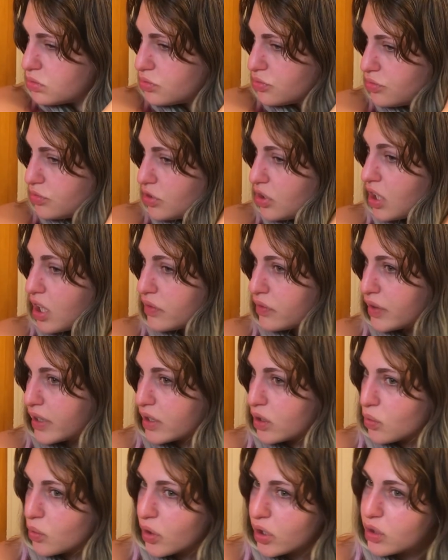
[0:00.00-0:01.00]
lovely
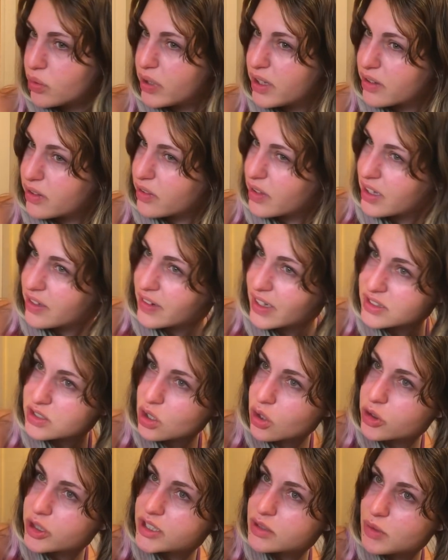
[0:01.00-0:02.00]
to work with. And that's
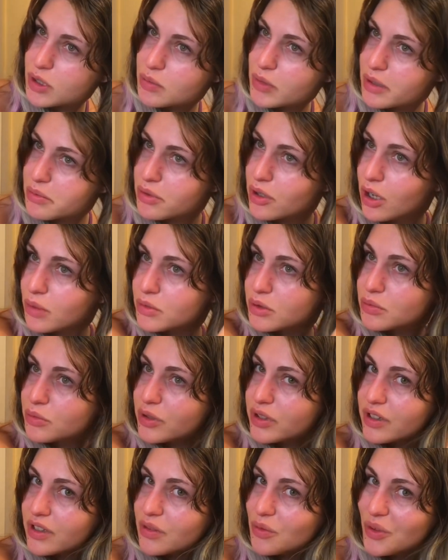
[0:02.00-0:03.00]
always been my problem
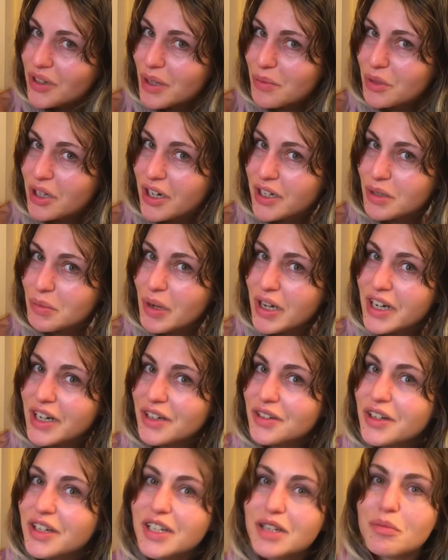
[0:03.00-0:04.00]
when I'm cutting my hair.
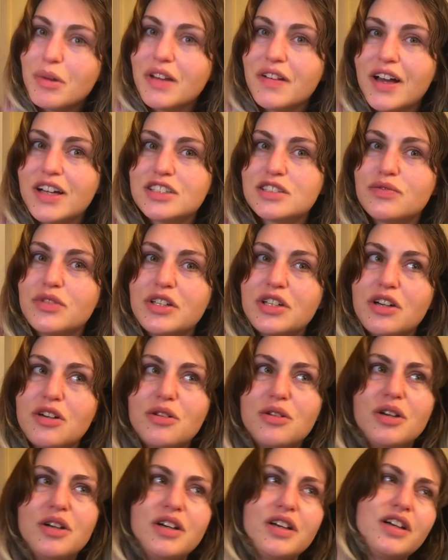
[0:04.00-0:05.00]
Like in my last
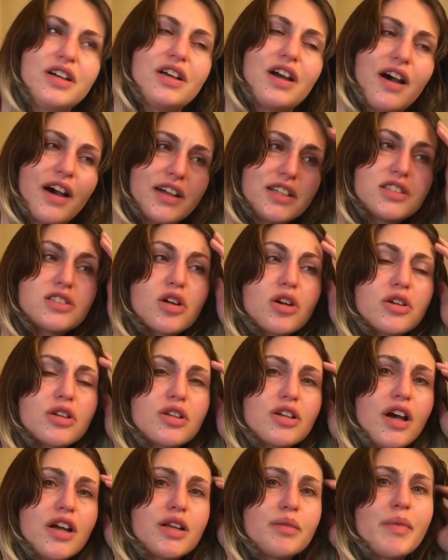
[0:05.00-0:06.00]
video, I started
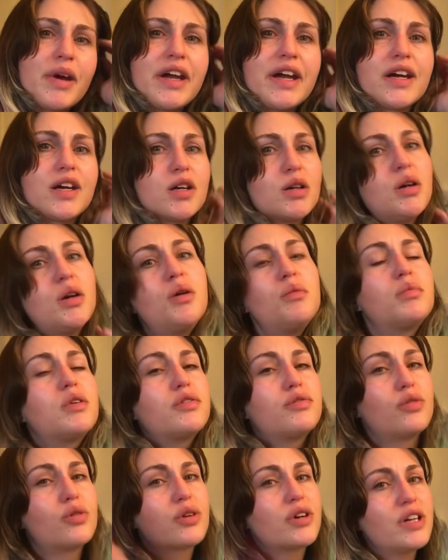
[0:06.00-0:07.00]
cutting my hair
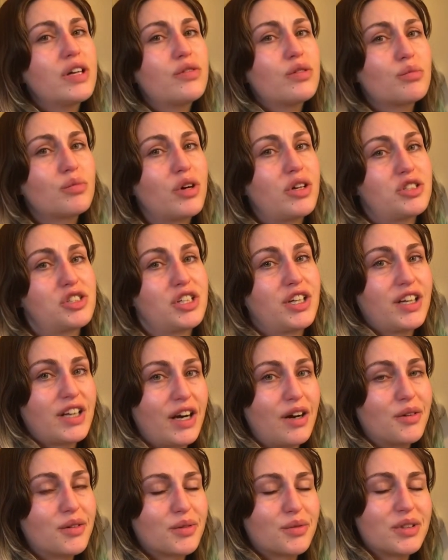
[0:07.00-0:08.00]
before even brushing it
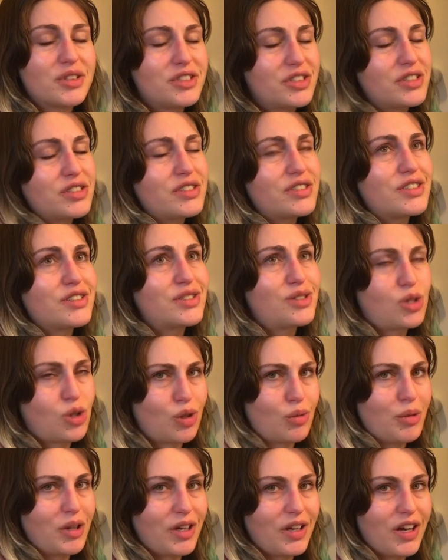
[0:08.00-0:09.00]
out, which is
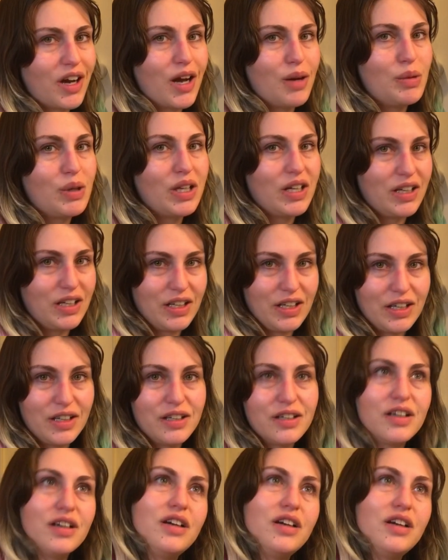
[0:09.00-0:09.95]
disturbing. I'm an idiot.